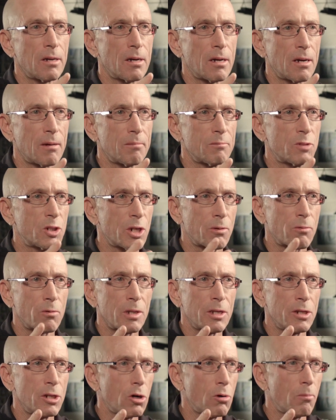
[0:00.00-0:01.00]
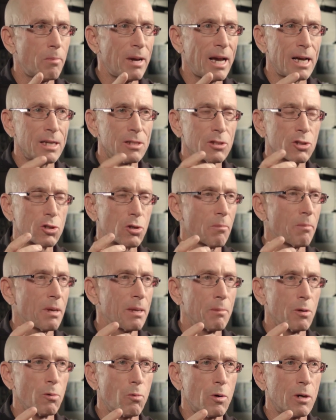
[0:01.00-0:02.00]
um, generally no battens or
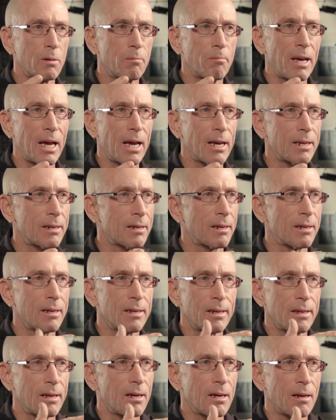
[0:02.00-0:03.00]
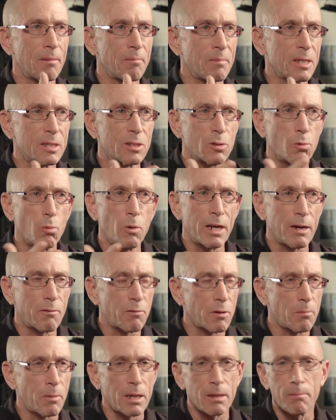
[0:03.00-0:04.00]
maybe one batten. Um, it's what
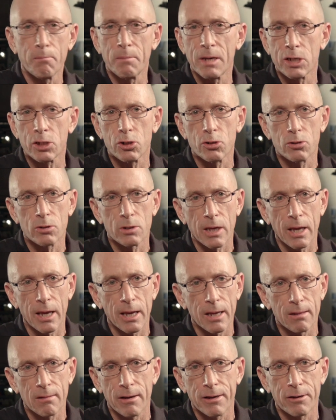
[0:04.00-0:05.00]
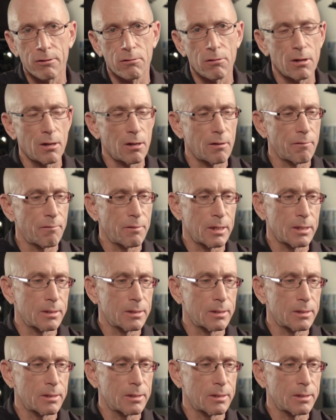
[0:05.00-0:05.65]
everybody pictures a hang glider of.